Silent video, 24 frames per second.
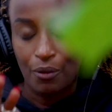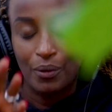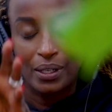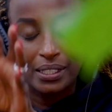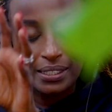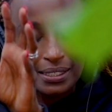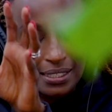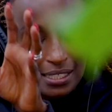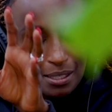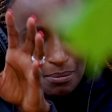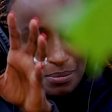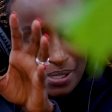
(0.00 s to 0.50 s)
I
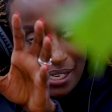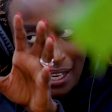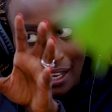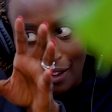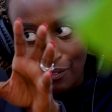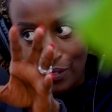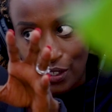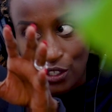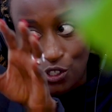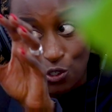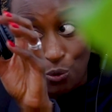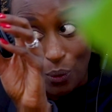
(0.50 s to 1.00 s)
wanted to deep
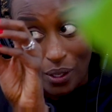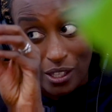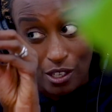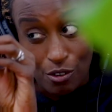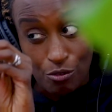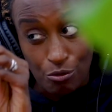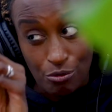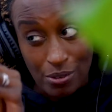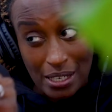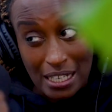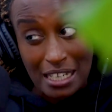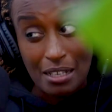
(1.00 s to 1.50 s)
dive into what they
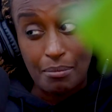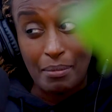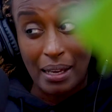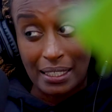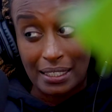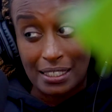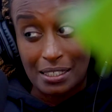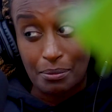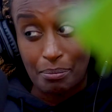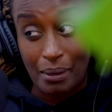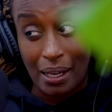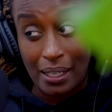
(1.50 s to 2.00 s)
really
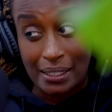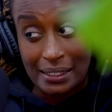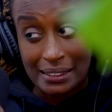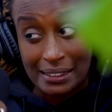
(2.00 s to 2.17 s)
meant by